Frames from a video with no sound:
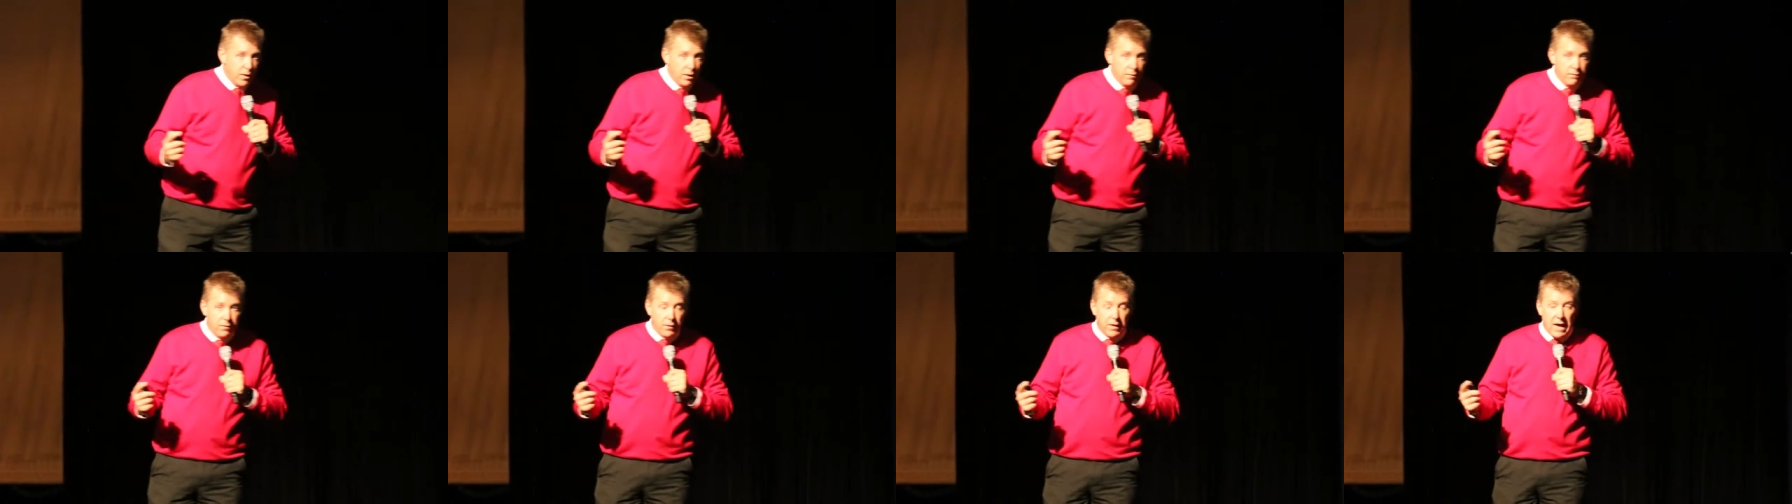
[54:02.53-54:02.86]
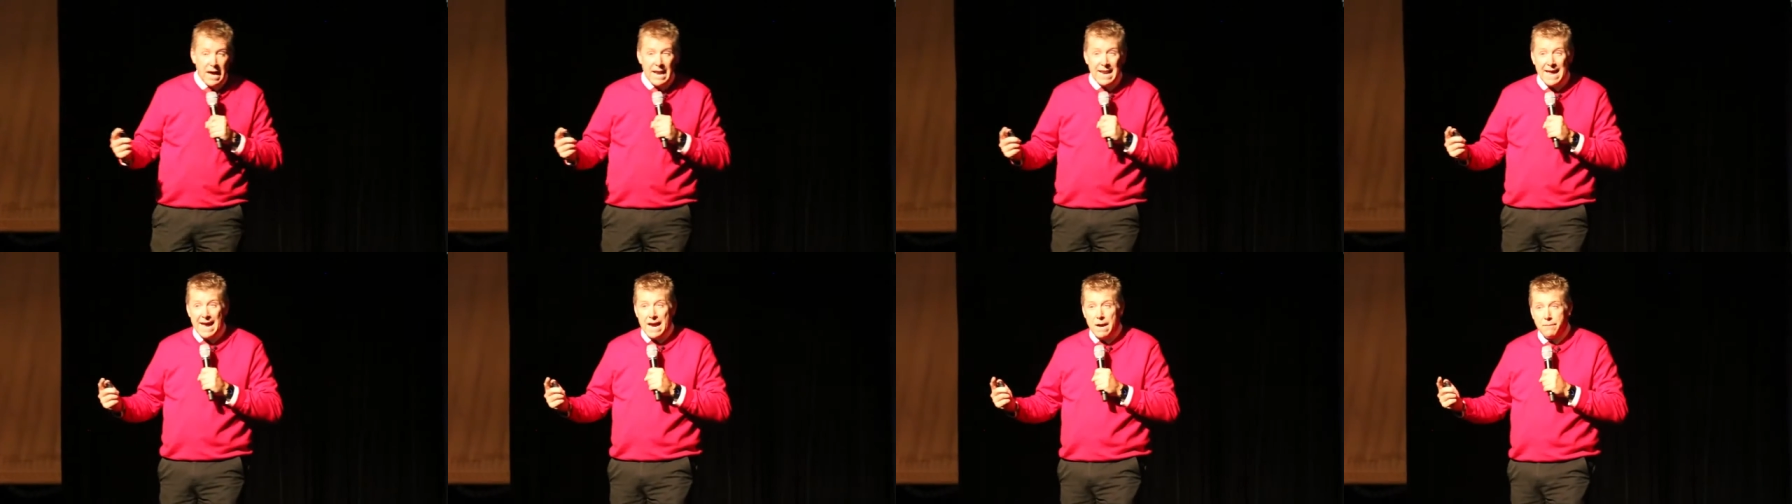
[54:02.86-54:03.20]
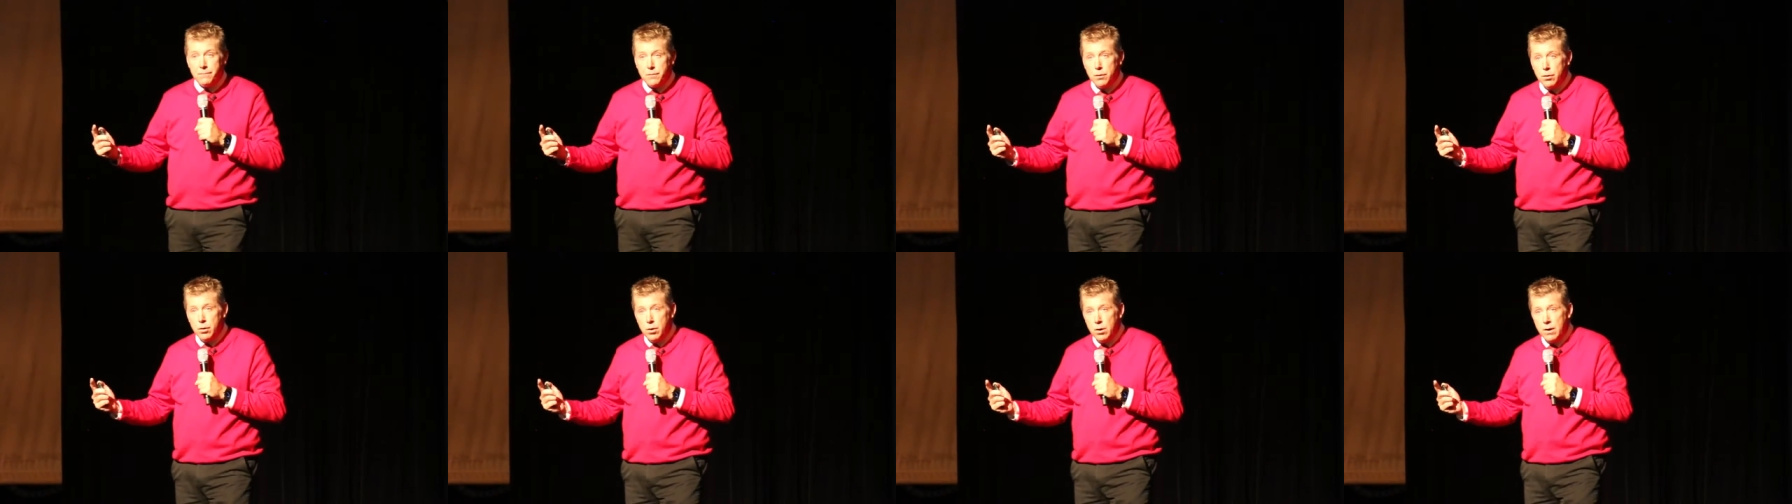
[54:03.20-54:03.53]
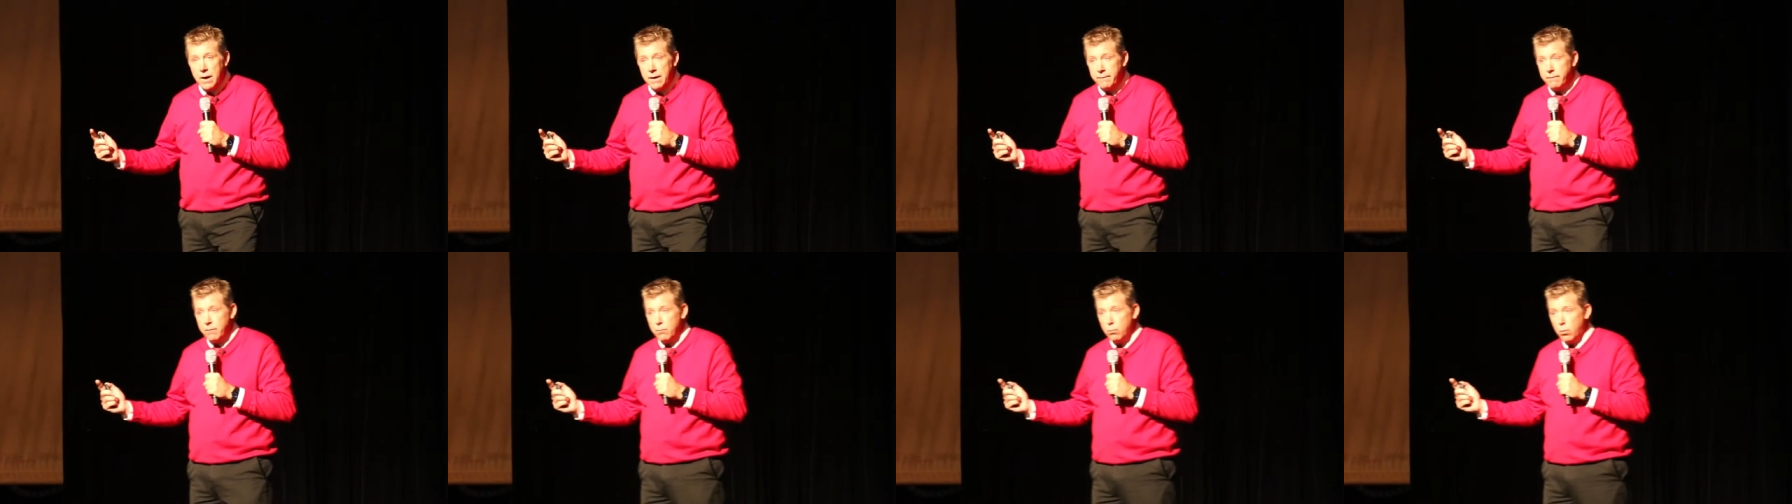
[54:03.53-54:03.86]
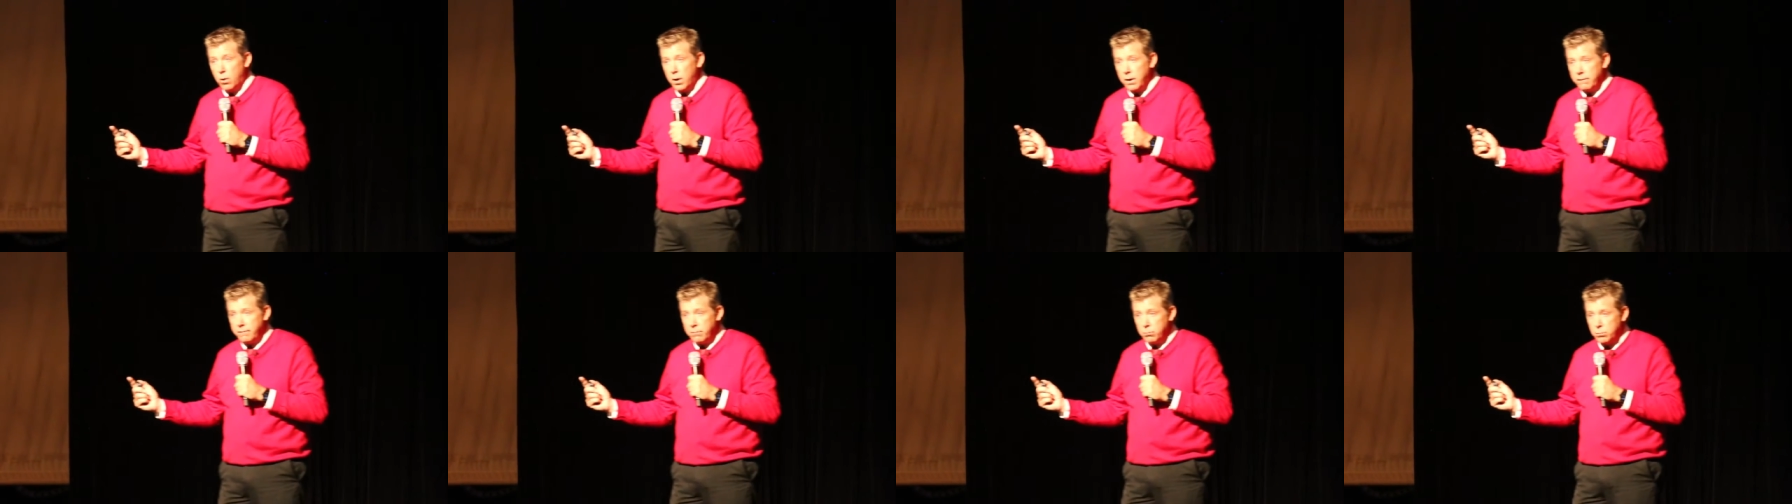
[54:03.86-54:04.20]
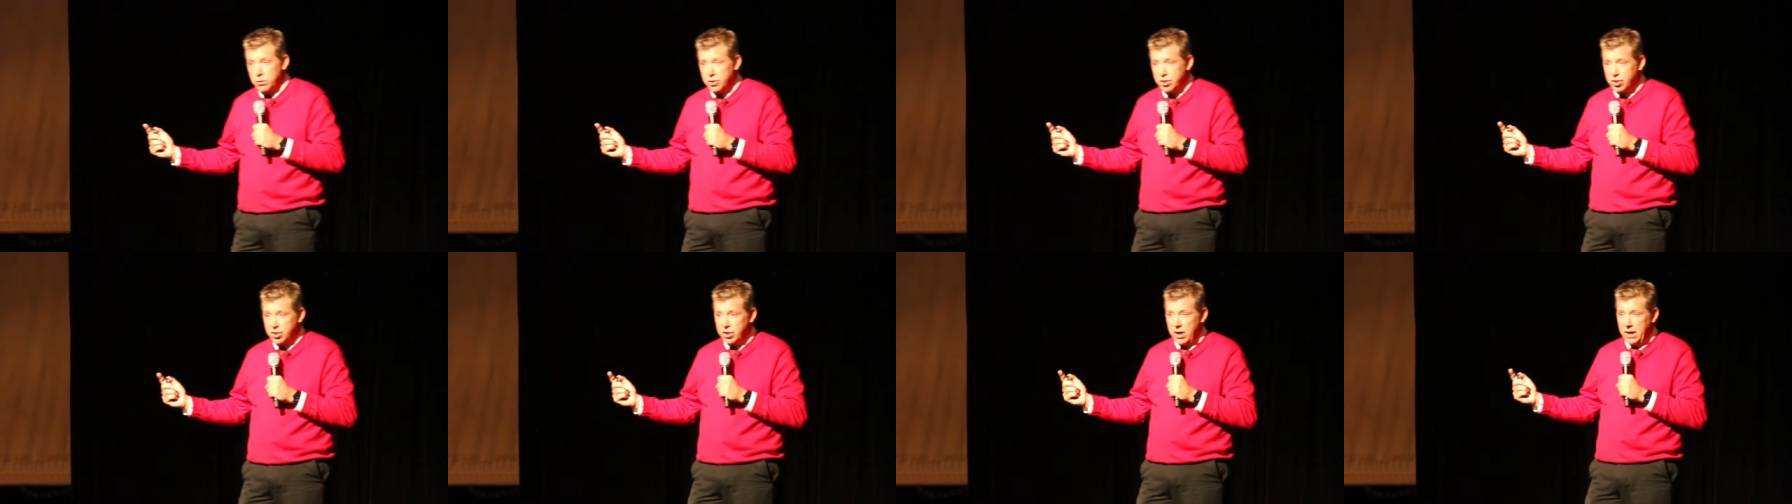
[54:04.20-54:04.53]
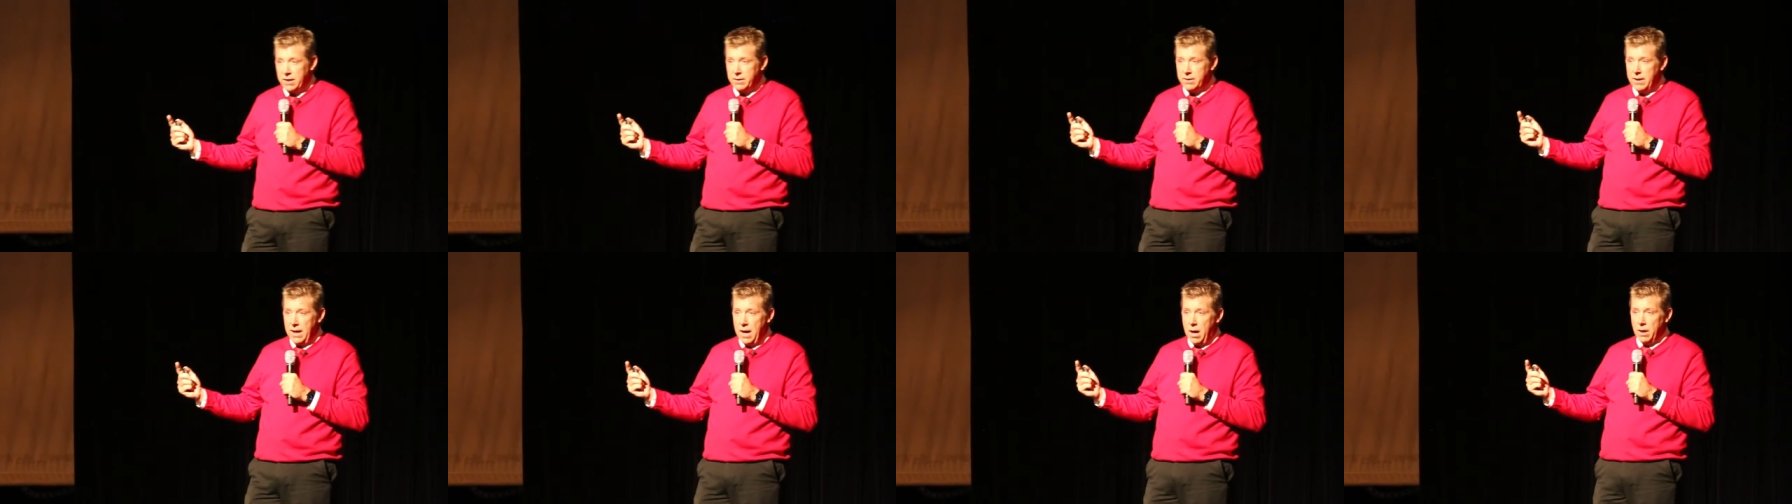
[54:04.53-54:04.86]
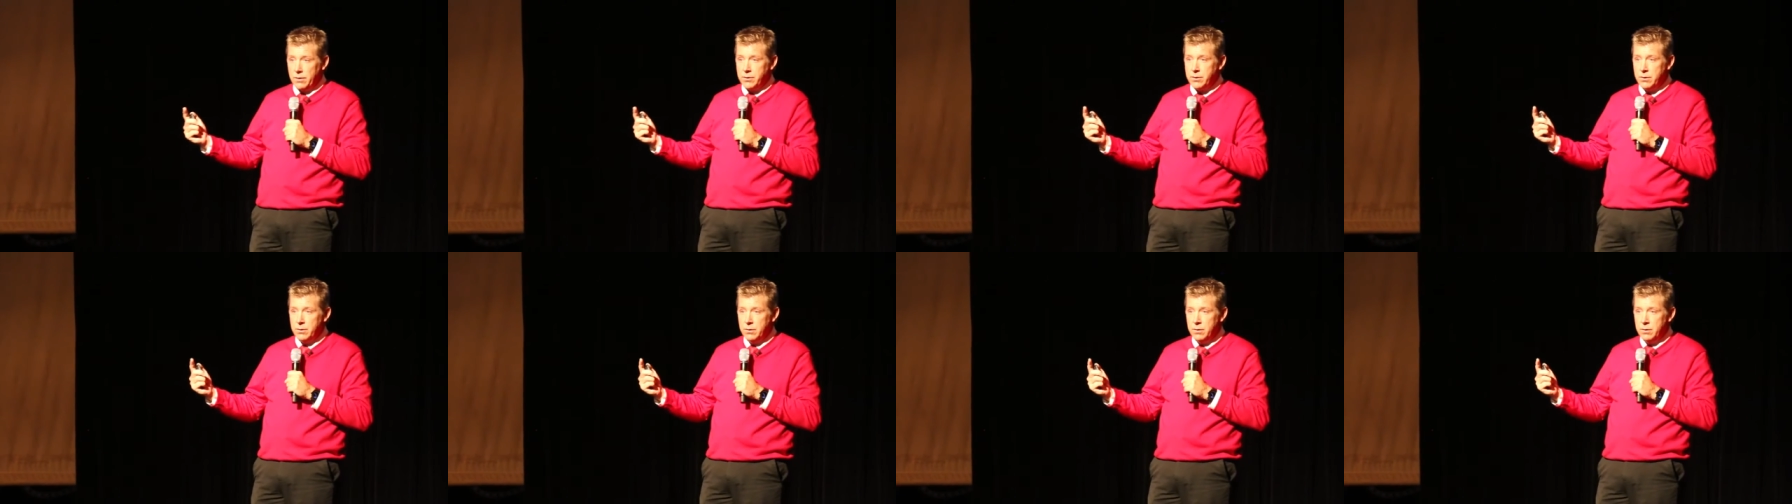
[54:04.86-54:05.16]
For that afternoon, every one of them was checked out.